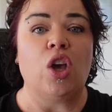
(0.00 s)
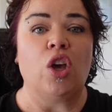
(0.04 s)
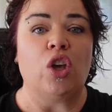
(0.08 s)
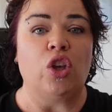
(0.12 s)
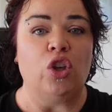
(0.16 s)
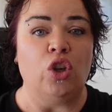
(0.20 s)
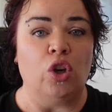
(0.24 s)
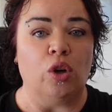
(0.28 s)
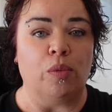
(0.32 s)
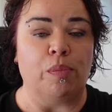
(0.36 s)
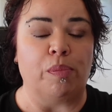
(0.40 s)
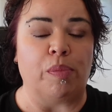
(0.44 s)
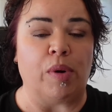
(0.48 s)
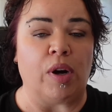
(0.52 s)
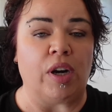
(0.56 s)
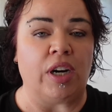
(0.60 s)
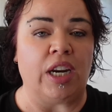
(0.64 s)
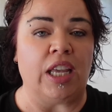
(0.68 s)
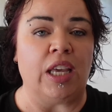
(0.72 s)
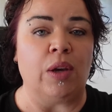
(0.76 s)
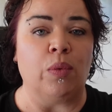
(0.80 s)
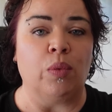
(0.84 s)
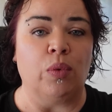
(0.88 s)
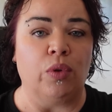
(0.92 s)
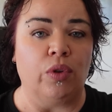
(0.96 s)
your
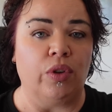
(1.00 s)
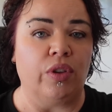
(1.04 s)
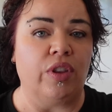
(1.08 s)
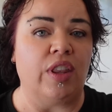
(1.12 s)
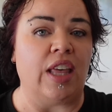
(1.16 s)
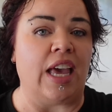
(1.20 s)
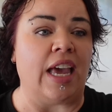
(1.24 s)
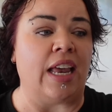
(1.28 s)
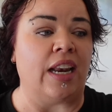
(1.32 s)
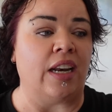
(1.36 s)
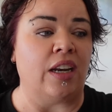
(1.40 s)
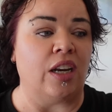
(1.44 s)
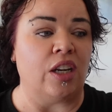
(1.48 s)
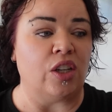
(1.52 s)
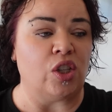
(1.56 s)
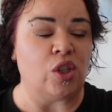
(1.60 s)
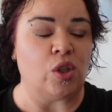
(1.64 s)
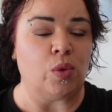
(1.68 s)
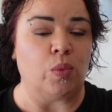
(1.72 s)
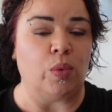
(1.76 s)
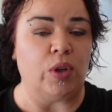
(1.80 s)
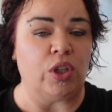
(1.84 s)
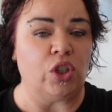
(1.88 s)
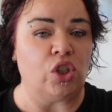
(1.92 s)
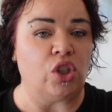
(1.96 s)
body will then
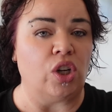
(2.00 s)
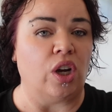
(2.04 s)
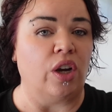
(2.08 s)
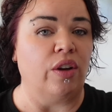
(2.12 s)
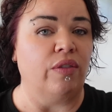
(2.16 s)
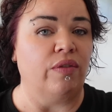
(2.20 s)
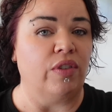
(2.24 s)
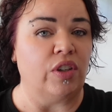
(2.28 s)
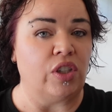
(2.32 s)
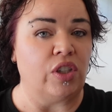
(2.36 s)
switch over